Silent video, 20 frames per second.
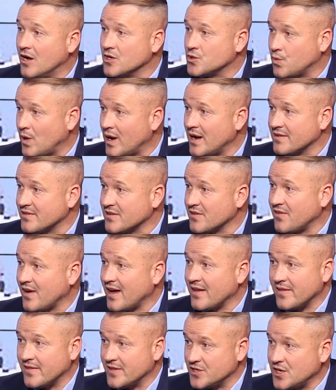As well as the
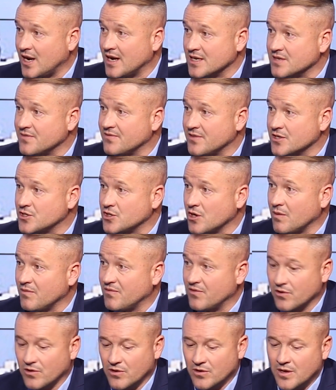fact that they're challenging for the top
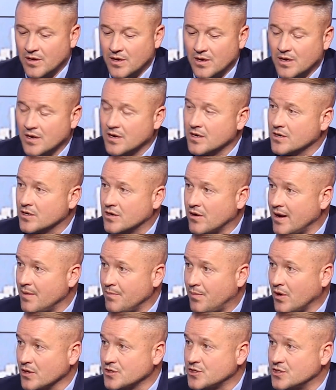four. Graham
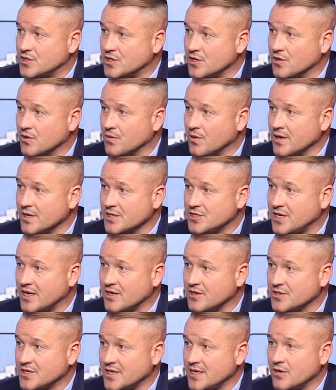Potter's the other one at
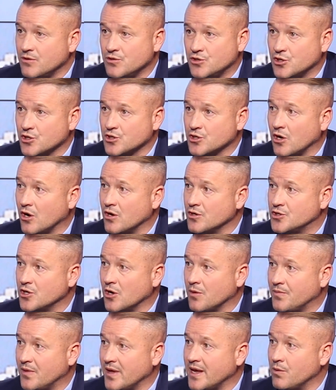Chelsea, who's just got a
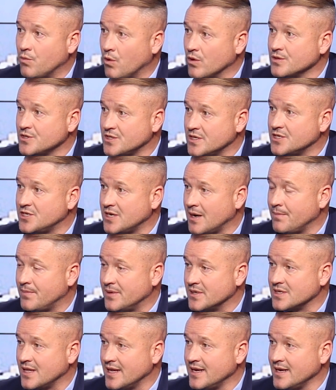job that he wants in the Champions League.